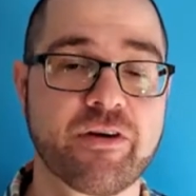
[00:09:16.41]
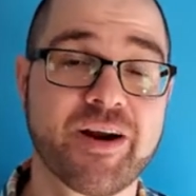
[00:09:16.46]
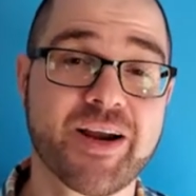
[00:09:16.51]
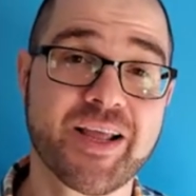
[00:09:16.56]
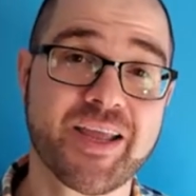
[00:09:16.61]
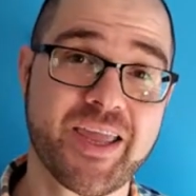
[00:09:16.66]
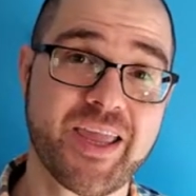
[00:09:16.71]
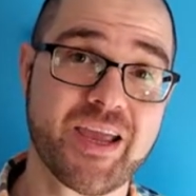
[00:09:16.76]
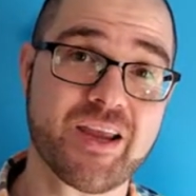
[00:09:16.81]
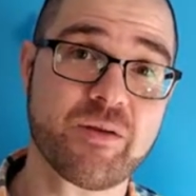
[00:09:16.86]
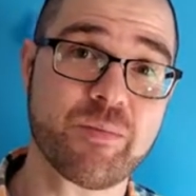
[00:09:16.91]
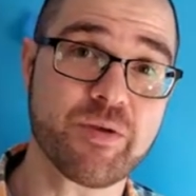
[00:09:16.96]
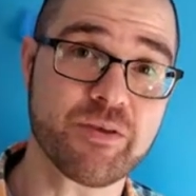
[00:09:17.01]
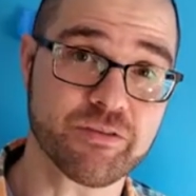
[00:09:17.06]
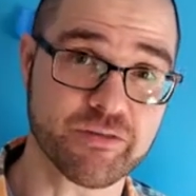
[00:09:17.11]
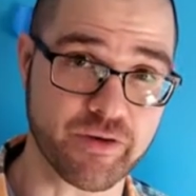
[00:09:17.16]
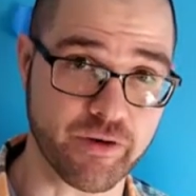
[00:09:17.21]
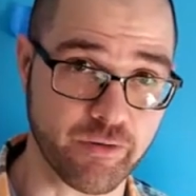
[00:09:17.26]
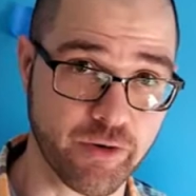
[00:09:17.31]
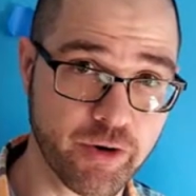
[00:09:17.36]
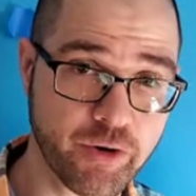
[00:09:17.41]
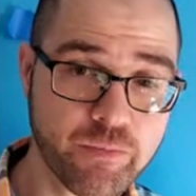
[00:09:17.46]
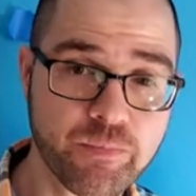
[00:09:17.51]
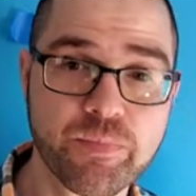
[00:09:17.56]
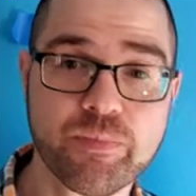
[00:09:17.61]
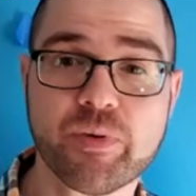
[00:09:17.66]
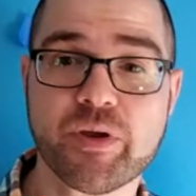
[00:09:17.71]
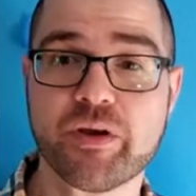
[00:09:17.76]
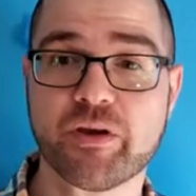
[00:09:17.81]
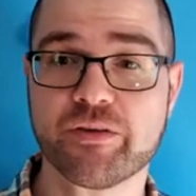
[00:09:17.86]
and it can't be 0
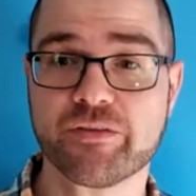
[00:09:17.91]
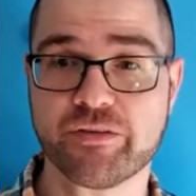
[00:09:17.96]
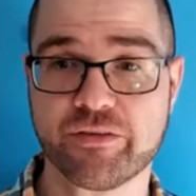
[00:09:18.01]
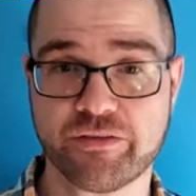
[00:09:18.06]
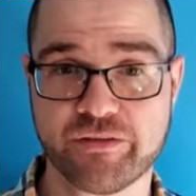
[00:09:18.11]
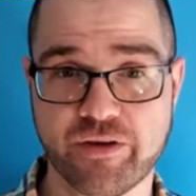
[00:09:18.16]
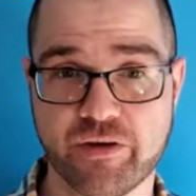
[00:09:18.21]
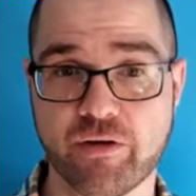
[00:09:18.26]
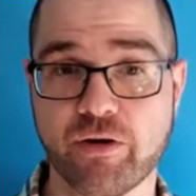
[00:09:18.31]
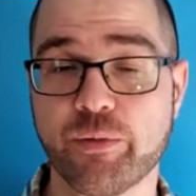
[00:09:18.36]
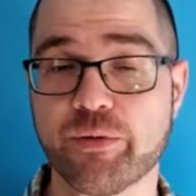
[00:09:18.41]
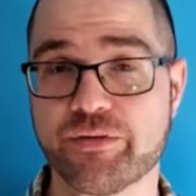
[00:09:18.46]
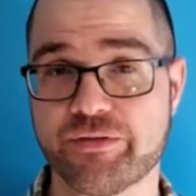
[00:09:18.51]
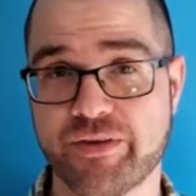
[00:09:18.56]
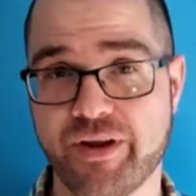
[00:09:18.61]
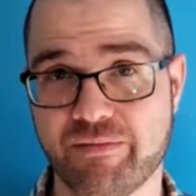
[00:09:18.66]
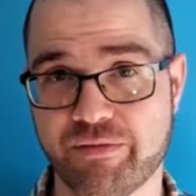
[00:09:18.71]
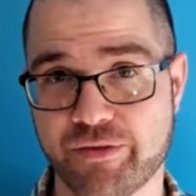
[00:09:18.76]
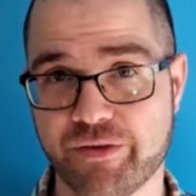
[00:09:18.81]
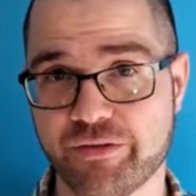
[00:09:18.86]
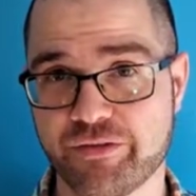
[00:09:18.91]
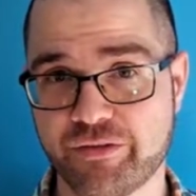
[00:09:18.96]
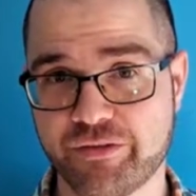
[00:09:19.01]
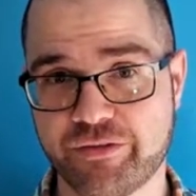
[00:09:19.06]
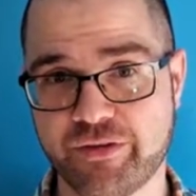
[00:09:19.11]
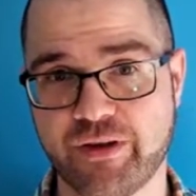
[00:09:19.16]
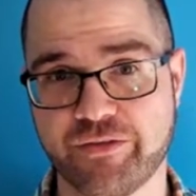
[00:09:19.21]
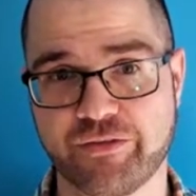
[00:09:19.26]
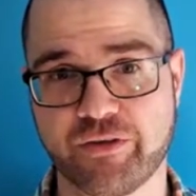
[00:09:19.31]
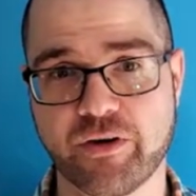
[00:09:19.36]
because 0 is never the
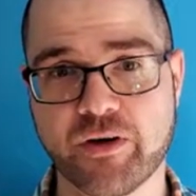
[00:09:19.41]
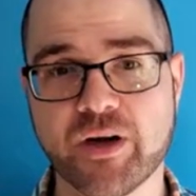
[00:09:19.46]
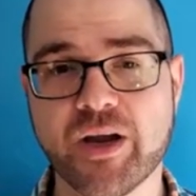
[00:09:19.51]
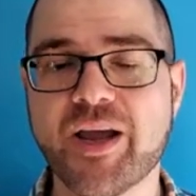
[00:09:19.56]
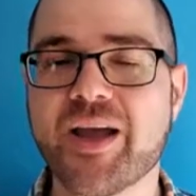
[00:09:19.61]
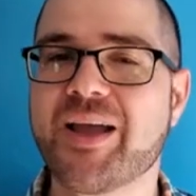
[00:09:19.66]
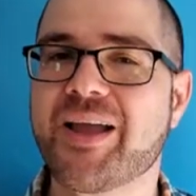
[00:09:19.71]
successor.